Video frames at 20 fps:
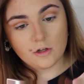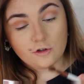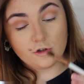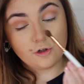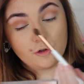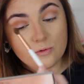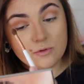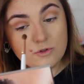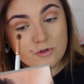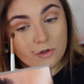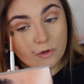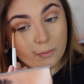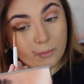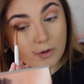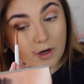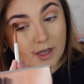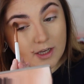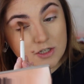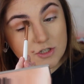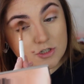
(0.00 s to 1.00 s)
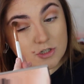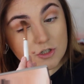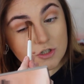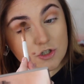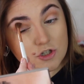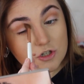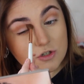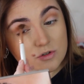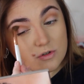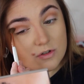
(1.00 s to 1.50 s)
looser brush,
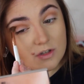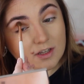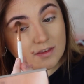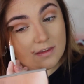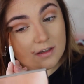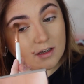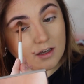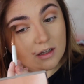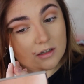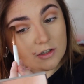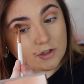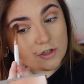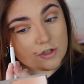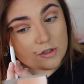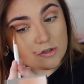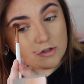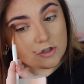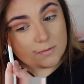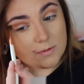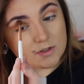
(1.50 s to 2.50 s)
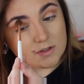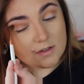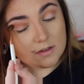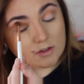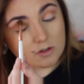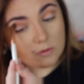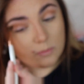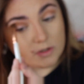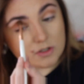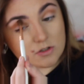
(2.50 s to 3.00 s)
just so that the color distributes a
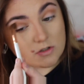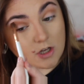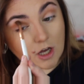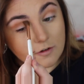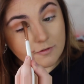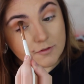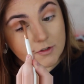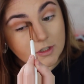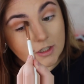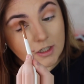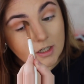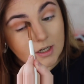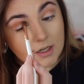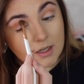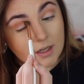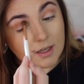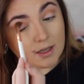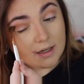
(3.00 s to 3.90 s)
little bit softer,